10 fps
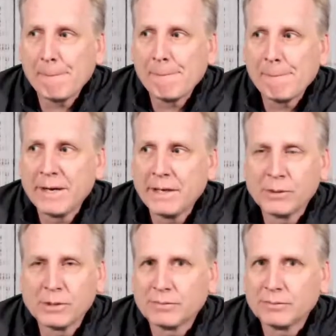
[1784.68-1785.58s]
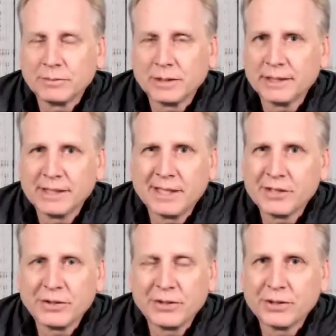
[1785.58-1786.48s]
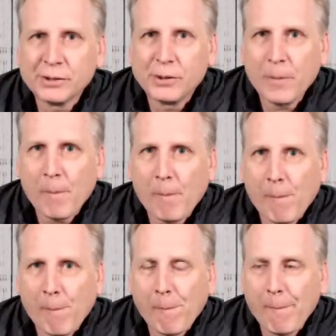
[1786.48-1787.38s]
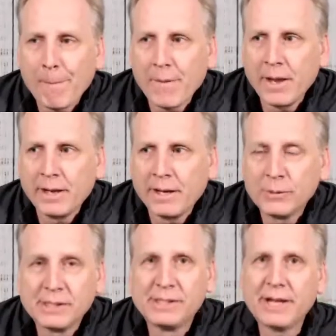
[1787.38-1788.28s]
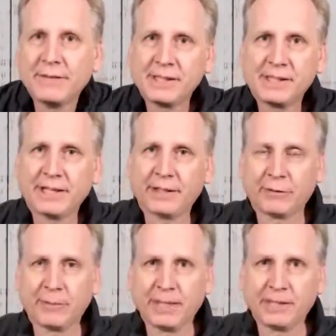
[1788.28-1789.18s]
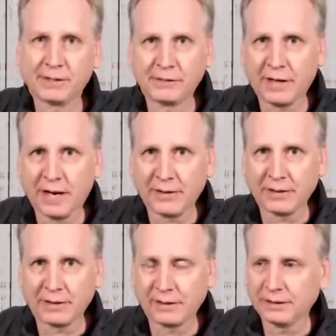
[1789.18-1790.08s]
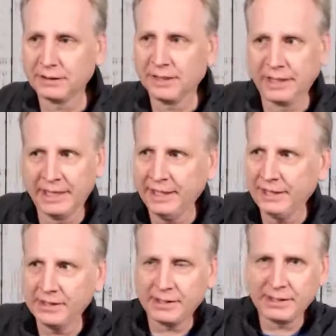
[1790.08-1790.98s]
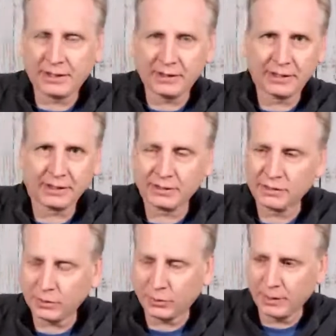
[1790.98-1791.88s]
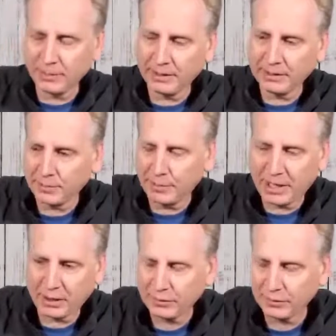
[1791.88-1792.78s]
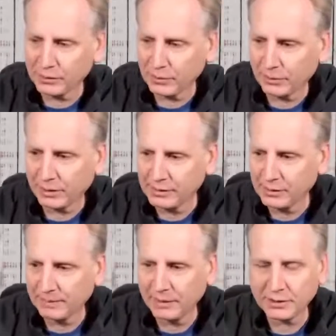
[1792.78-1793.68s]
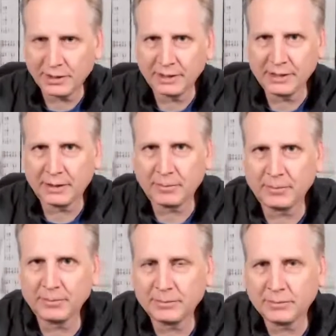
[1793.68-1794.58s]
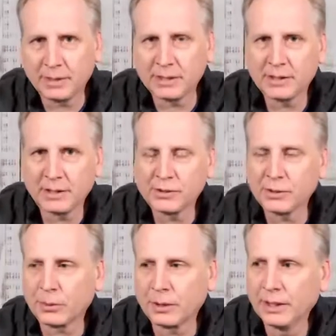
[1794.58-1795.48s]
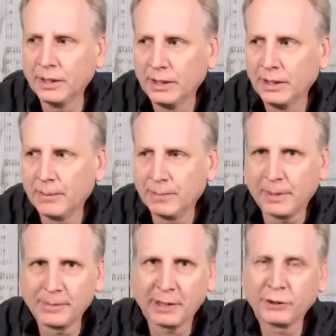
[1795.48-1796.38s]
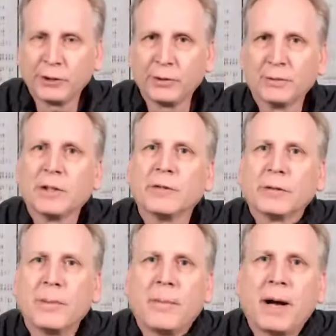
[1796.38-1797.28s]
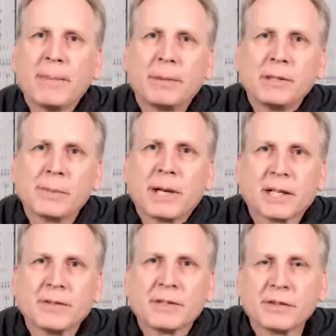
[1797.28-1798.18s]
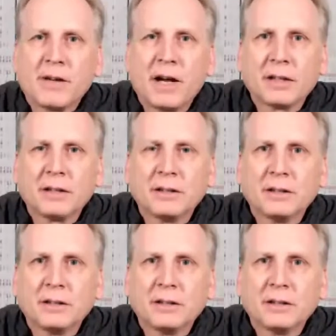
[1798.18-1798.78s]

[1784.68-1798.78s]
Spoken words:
when he was less than 2 years old. And it was devastating for me as a father. And he needs to tell that story. I mean, it's a powerful story. So I'm not trying to tell my son's story, but I'm telling you from my perspective as a father.